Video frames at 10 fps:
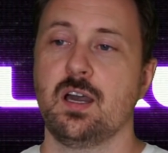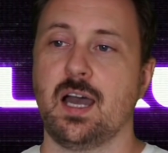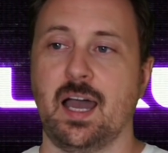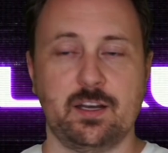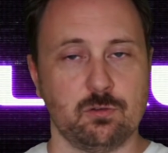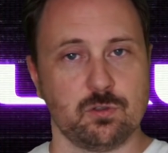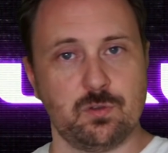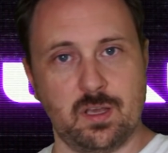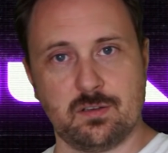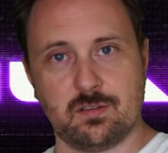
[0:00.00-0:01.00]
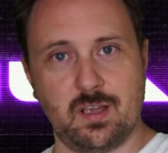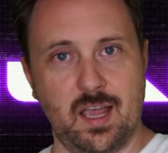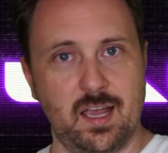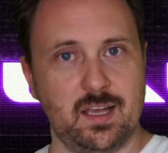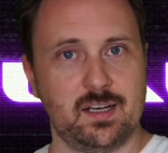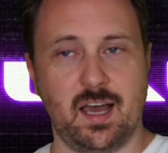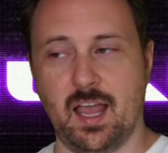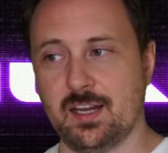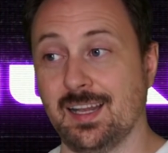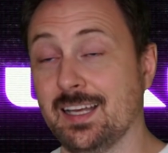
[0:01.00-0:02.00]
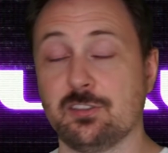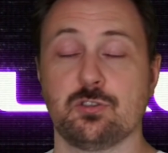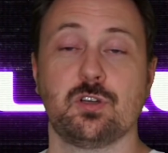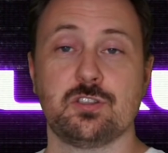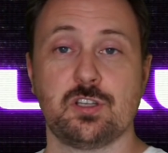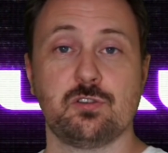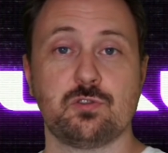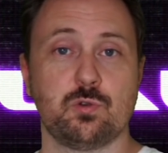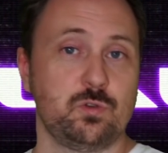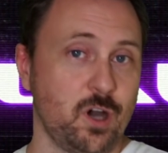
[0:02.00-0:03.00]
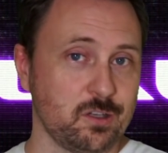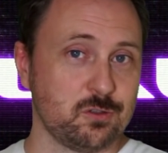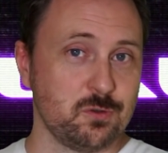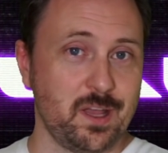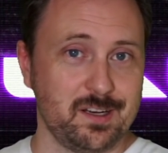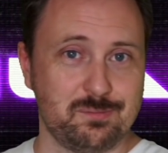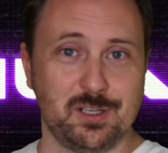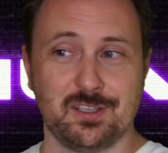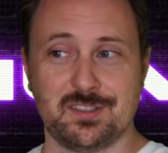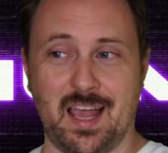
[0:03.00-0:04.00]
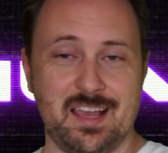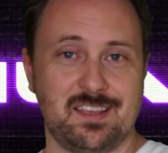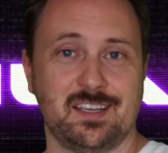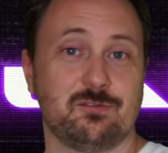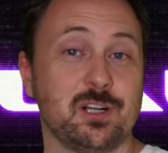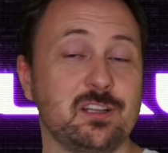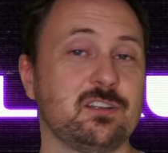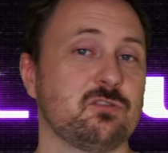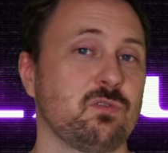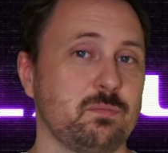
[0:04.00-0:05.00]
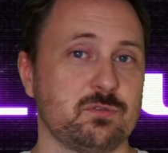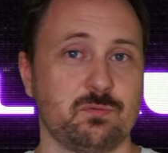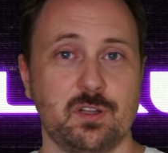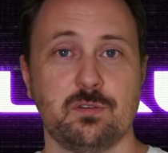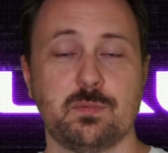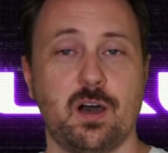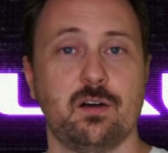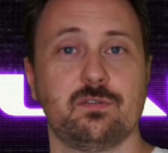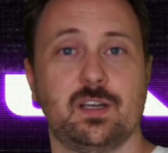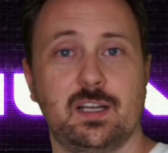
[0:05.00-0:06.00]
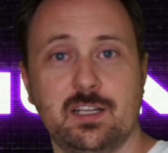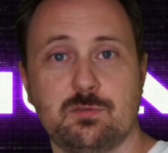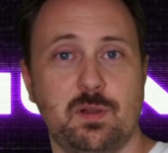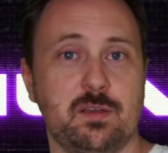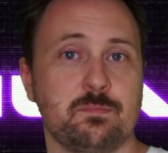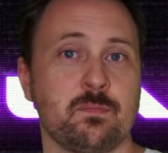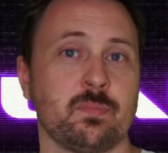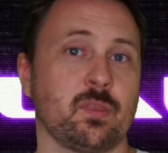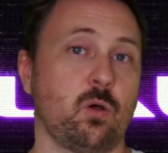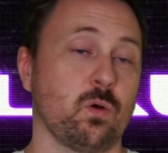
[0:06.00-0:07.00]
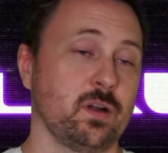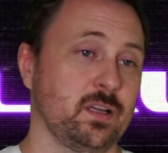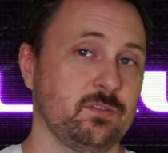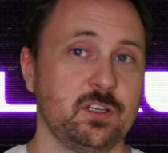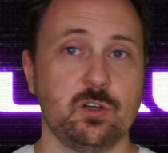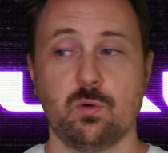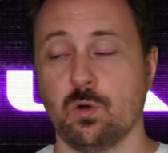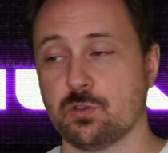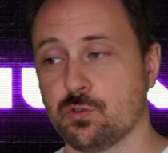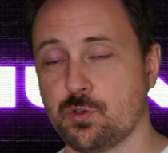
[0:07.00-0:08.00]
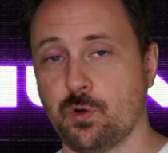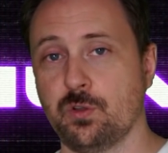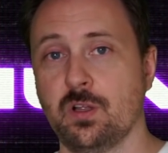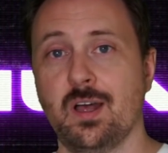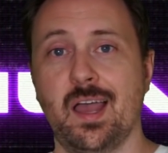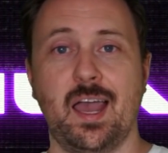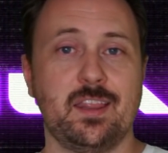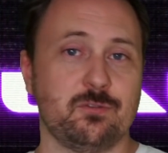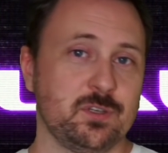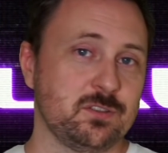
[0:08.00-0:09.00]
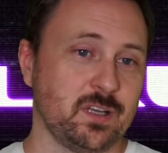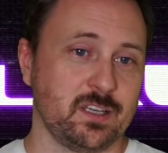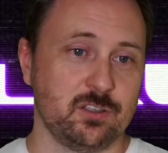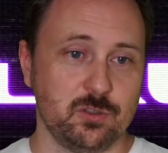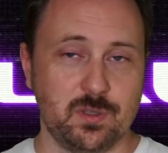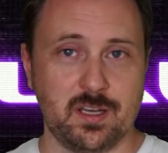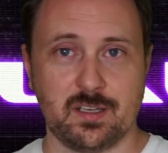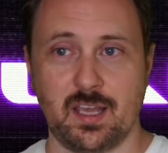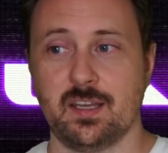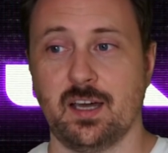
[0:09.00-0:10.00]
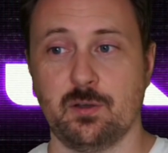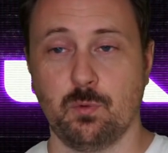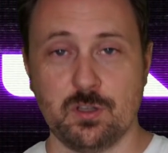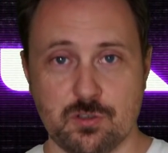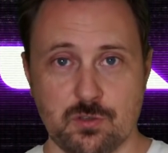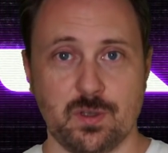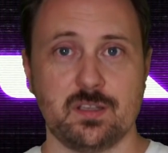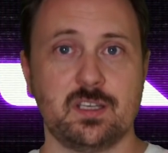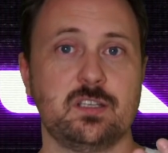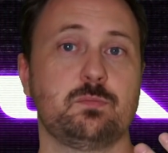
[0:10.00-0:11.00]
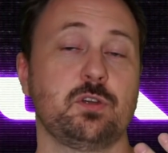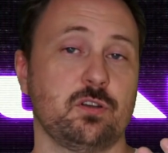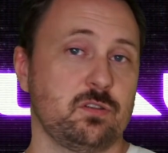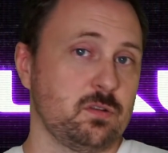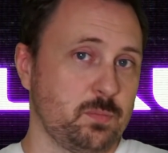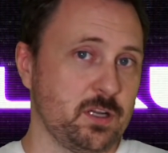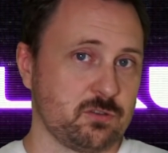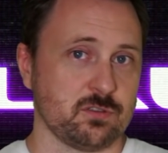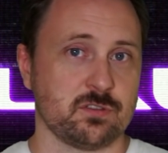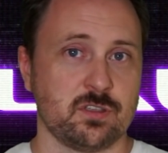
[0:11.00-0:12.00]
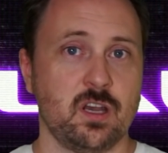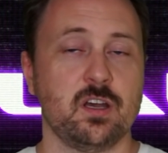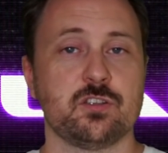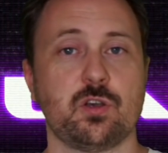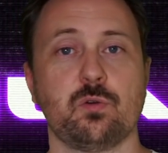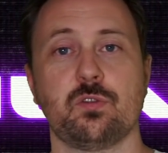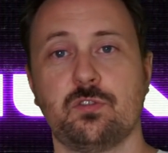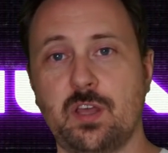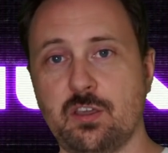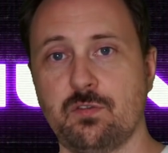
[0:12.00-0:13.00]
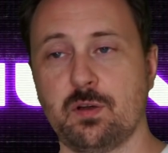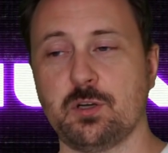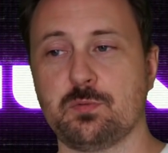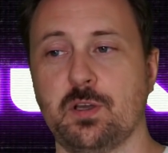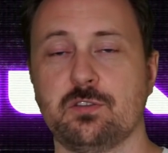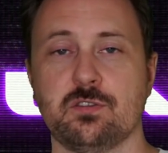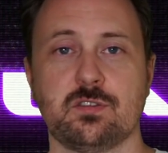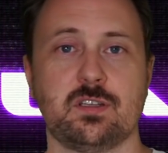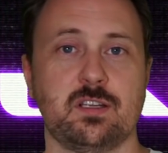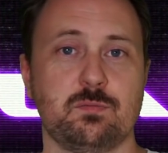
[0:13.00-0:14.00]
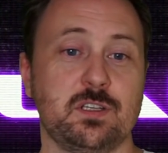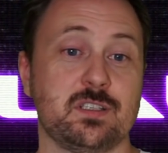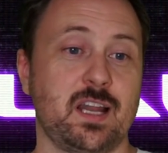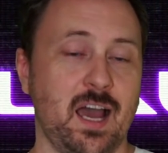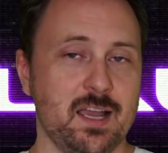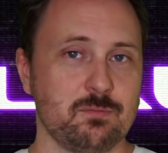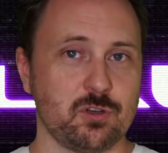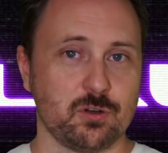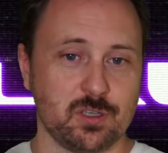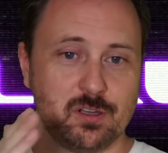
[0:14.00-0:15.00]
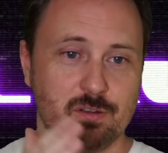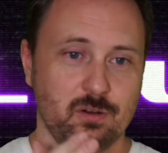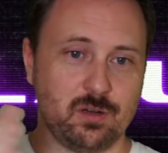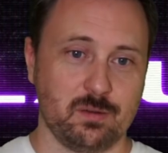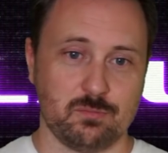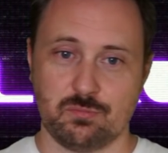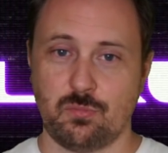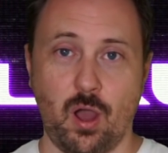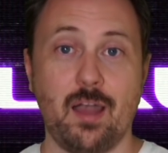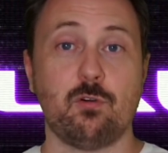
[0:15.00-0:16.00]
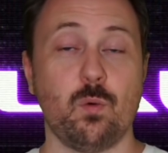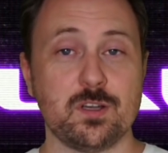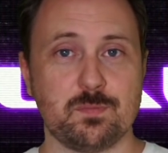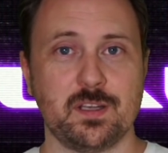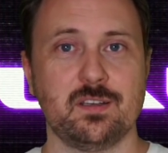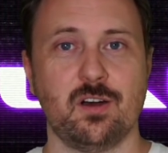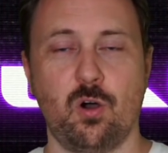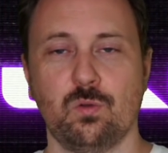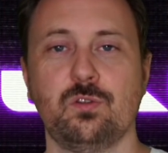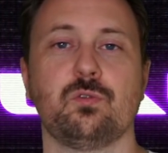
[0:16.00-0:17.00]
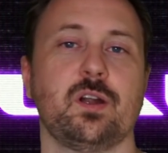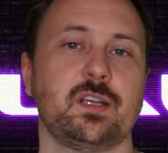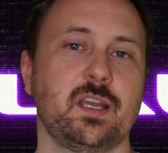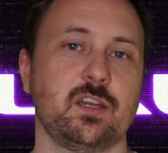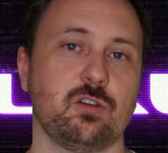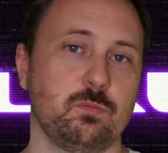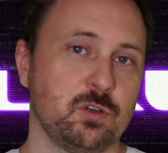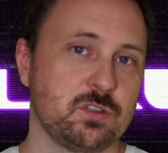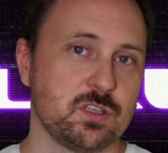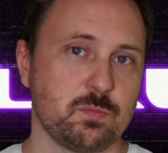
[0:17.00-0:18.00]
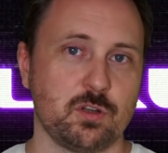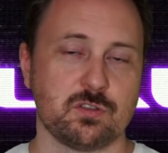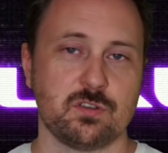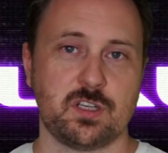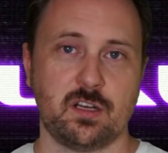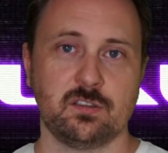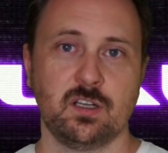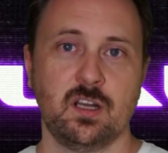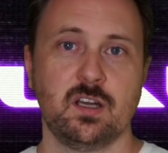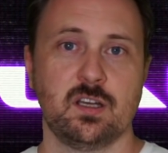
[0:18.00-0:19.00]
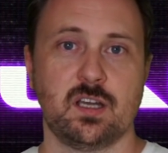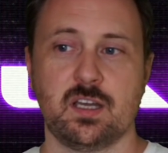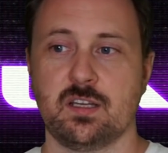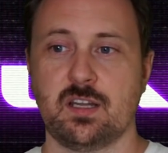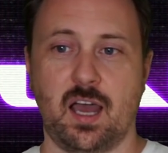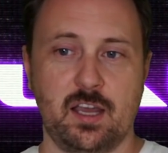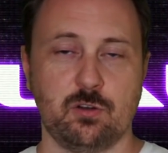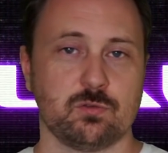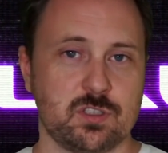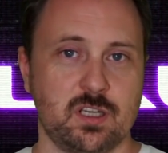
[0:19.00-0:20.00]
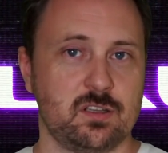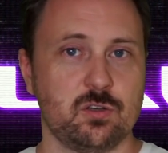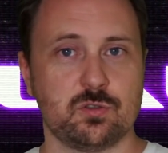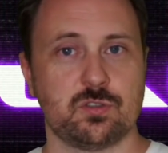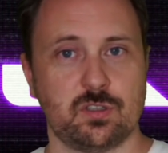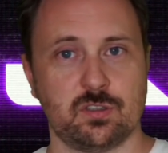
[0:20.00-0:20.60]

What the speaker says: I don't do that, and I'd like to continue to not do that, because I think it really disrupts the rhythm of a Let's Play or a video or tutorial. And the reason I can do that and I want to do that is because of the patrons. So thank you very much, patrons. This means that I've always been only running a community sponsored channel, and I don't take those